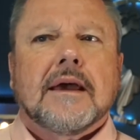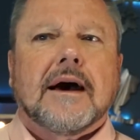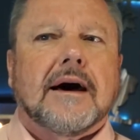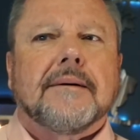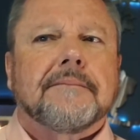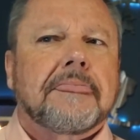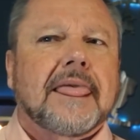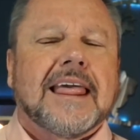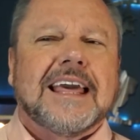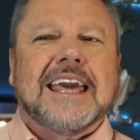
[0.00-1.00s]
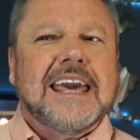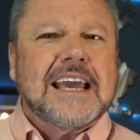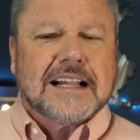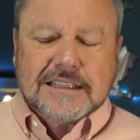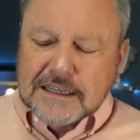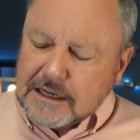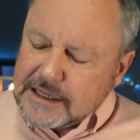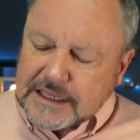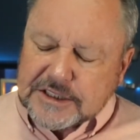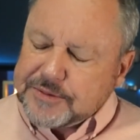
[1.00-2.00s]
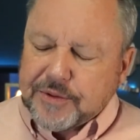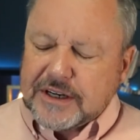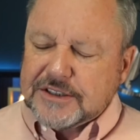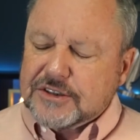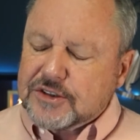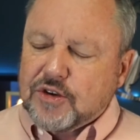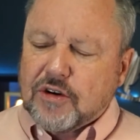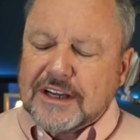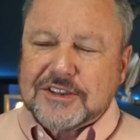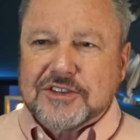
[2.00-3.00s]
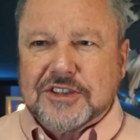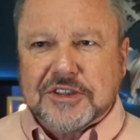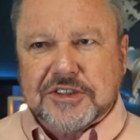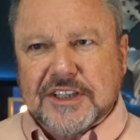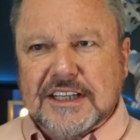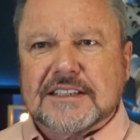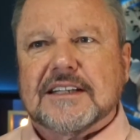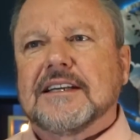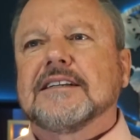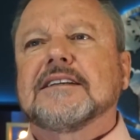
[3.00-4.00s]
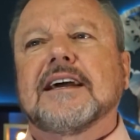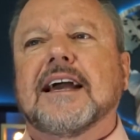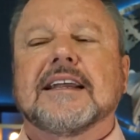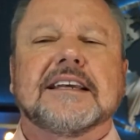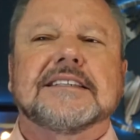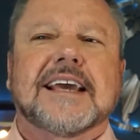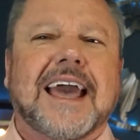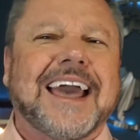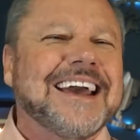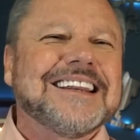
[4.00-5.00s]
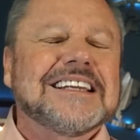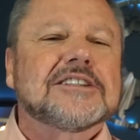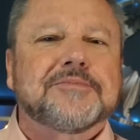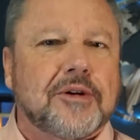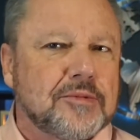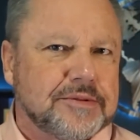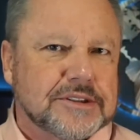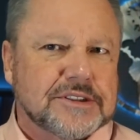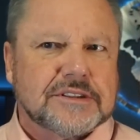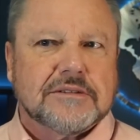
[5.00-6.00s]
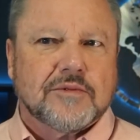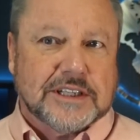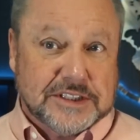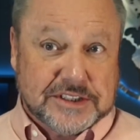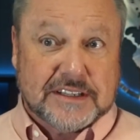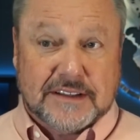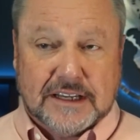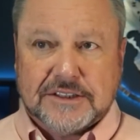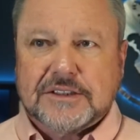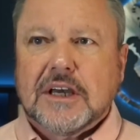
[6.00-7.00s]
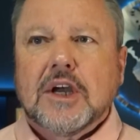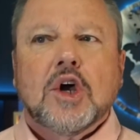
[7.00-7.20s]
Um, he clearly expresses Christ's descent into Hades and its purpose when he said this